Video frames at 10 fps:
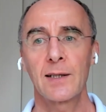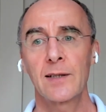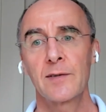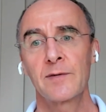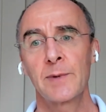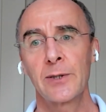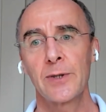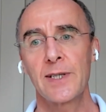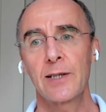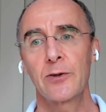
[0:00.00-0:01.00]
kind of
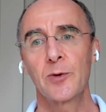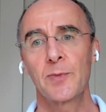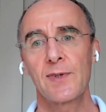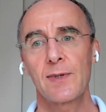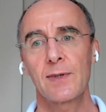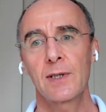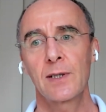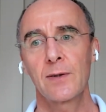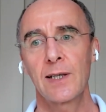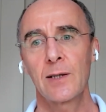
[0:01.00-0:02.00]
minority groups,
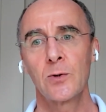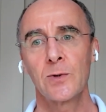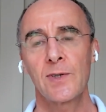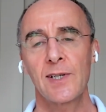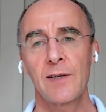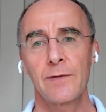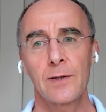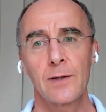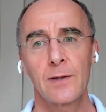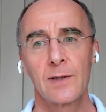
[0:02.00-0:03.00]
you know, they all
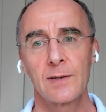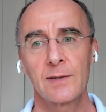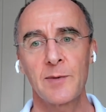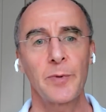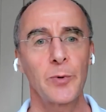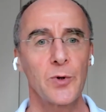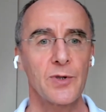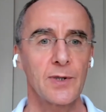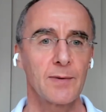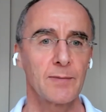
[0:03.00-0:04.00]
suffer
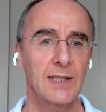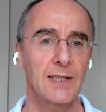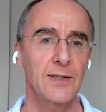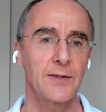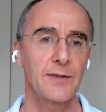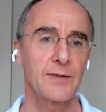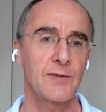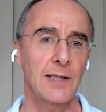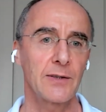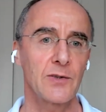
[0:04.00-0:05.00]
disproportionate mental health
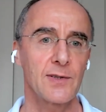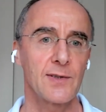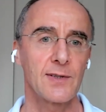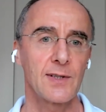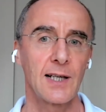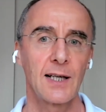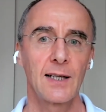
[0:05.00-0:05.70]
challenges.